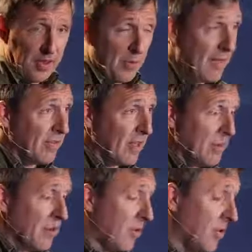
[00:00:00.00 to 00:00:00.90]
You have a
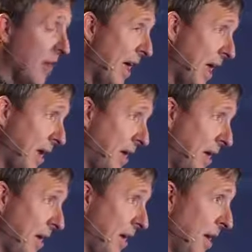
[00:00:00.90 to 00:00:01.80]
Labrador in your head,
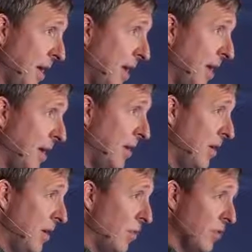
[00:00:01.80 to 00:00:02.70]
and
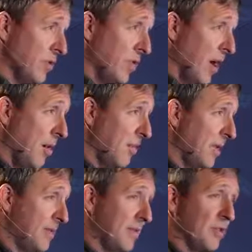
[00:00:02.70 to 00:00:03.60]
your job
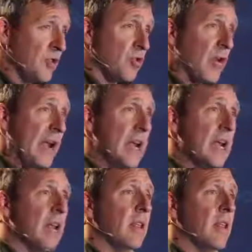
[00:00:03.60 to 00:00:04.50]
is to
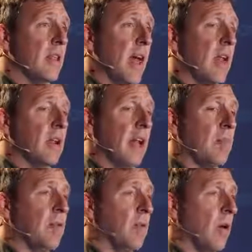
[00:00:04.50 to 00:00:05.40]
train that
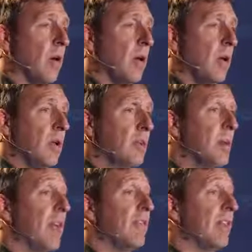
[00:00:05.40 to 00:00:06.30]
Labrador to
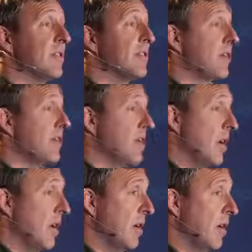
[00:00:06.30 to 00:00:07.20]
behave like a service
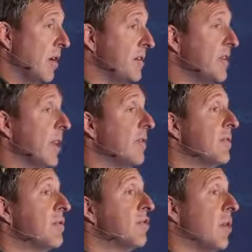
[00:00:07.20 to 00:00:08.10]
dog instead of
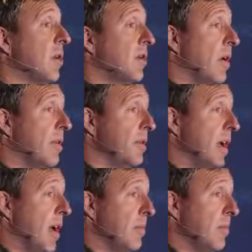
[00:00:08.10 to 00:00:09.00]
to struggle all the
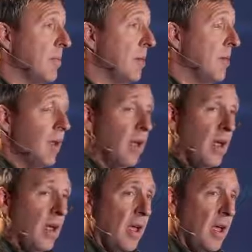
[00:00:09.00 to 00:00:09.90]
time.
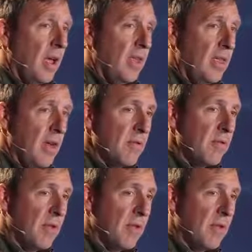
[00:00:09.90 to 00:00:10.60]
The other